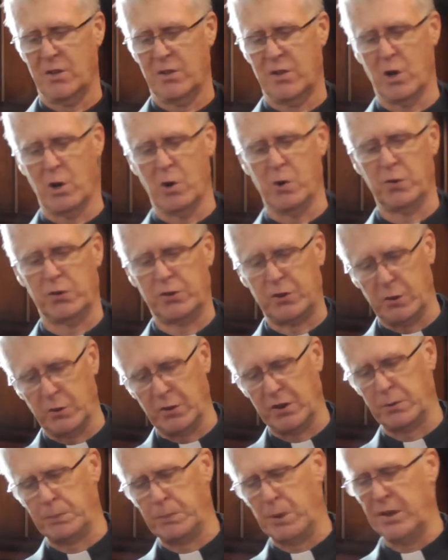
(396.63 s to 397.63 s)
Those who
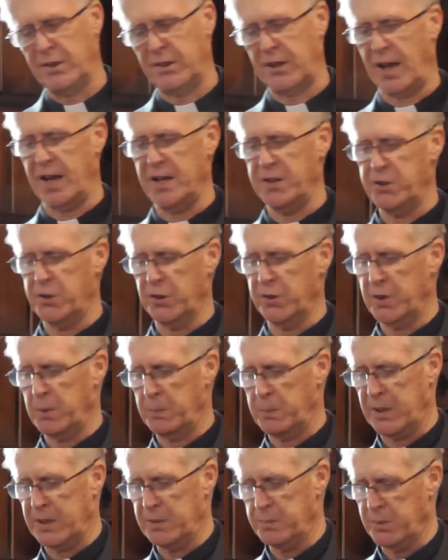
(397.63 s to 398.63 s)
express hatred to
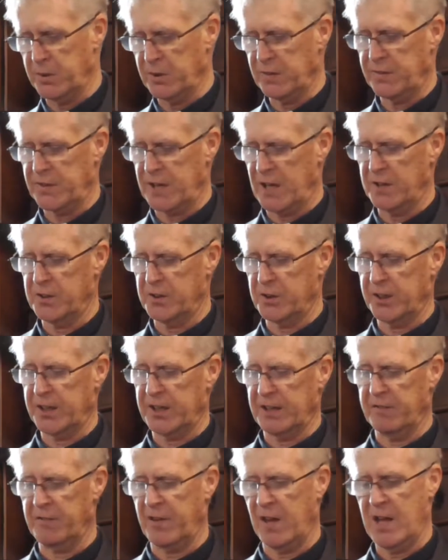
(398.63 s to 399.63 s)
people of color
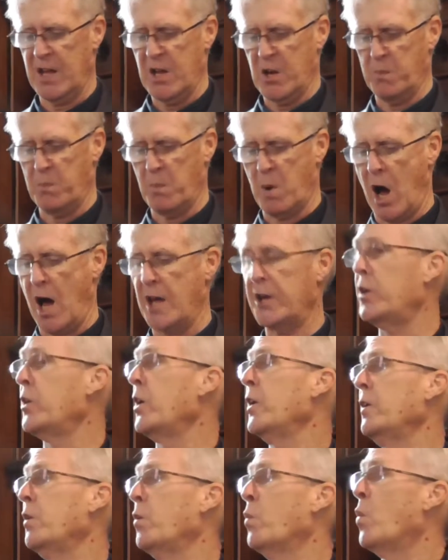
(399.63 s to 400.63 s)
give
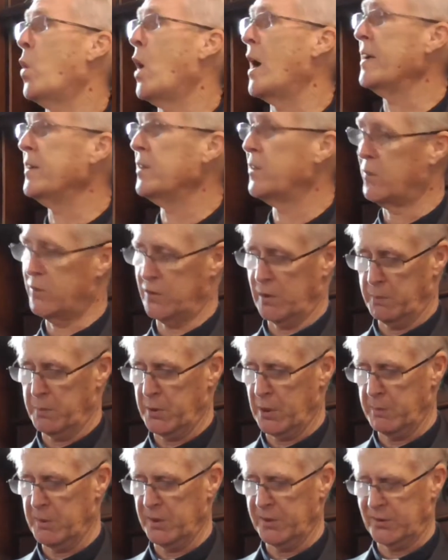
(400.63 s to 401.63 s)
moderate white
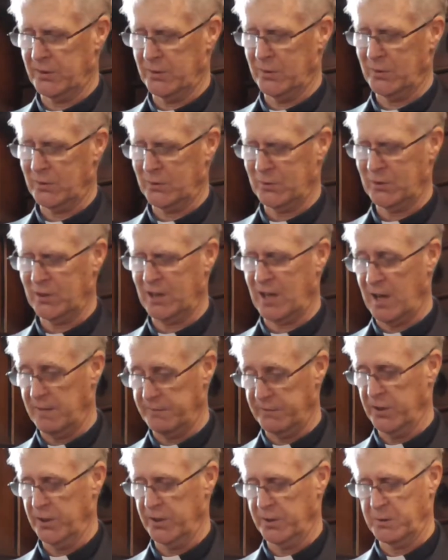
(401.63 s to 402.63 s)
supremacists
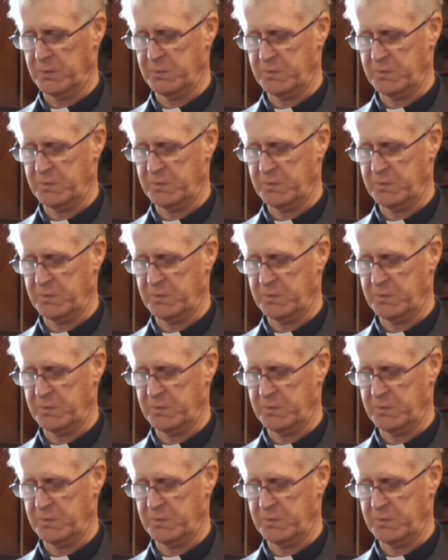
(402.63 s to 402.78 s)
cover.